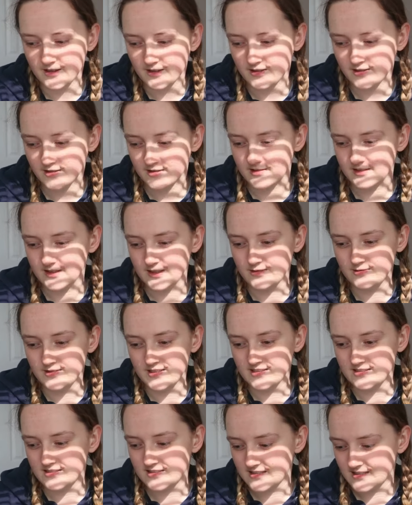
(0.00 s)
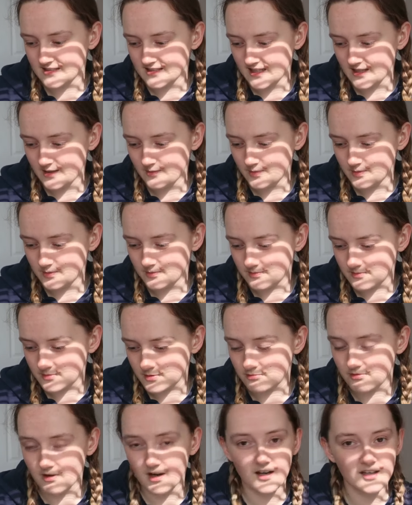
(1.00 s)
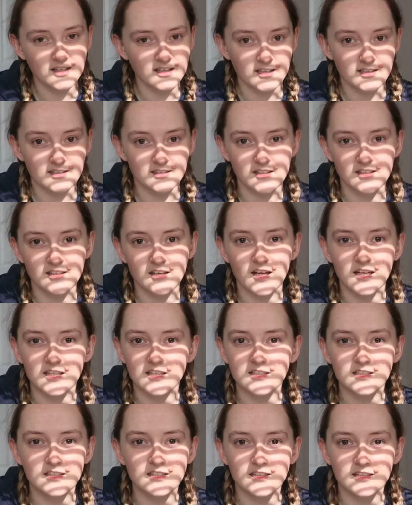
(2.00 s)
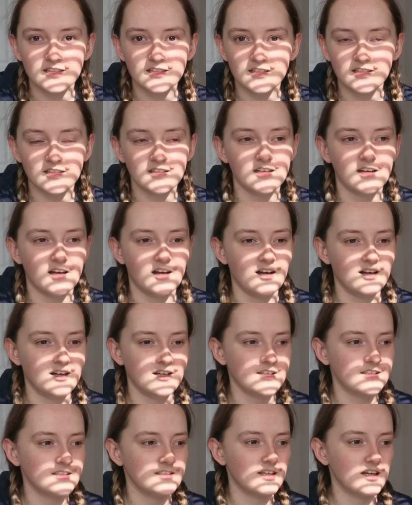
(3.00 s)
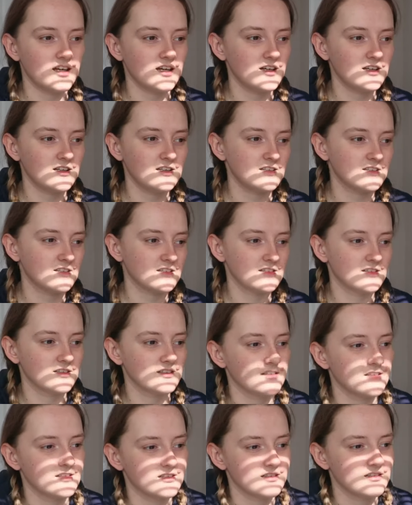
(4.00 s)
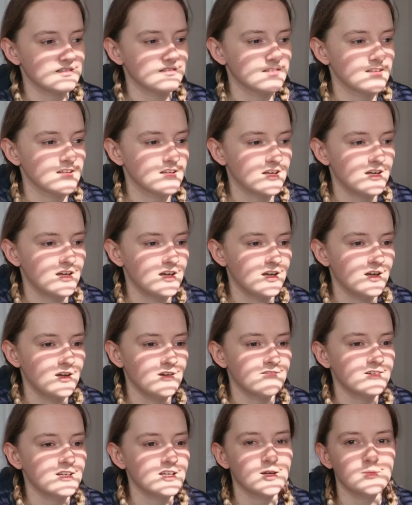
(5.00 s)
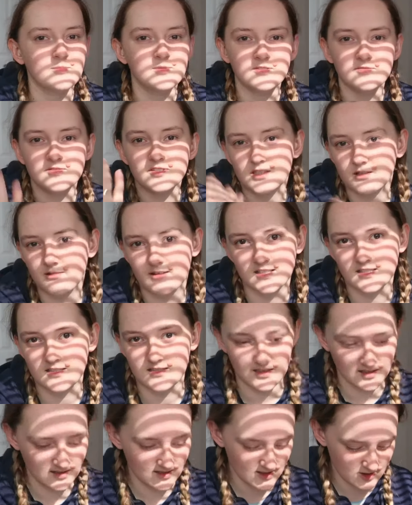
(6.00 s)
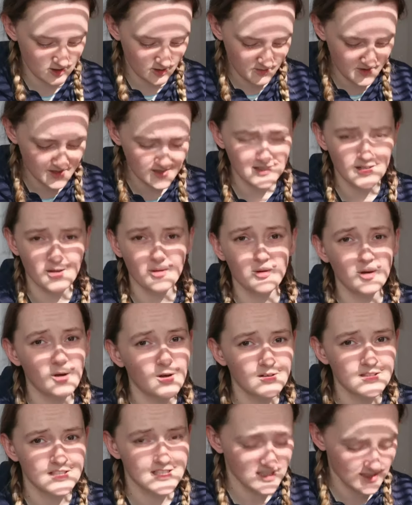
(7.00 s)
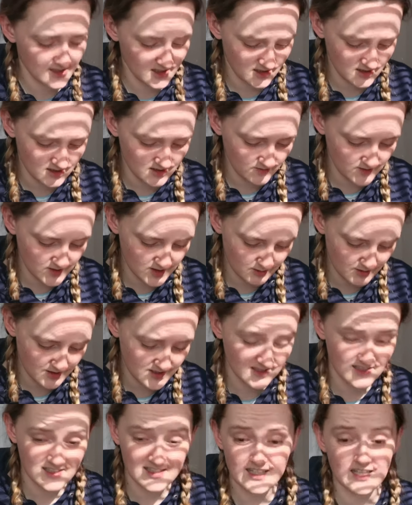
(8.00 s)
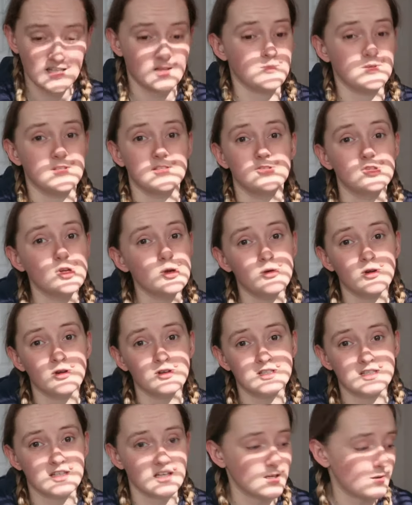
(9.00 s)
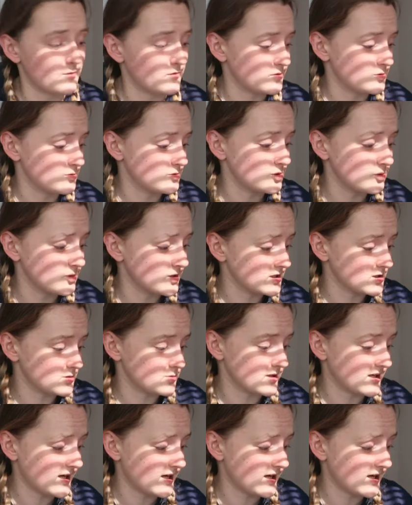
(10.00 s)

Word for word: that you need to just keep trying. Like, I, uh, when it comes to video editing, it took me so long to get to learn to video edit. It's taken me so long to get comfortable talking to a